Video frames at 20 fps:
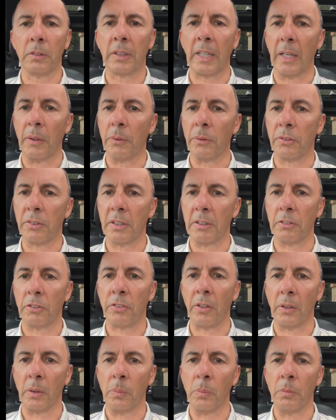get you a serious
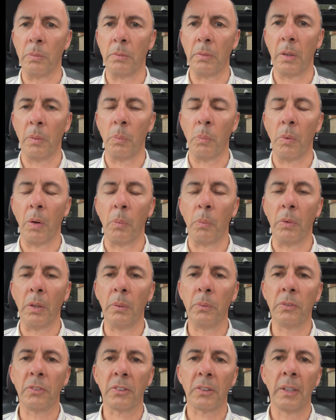fault and what
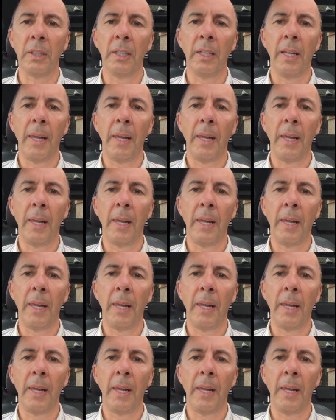won't,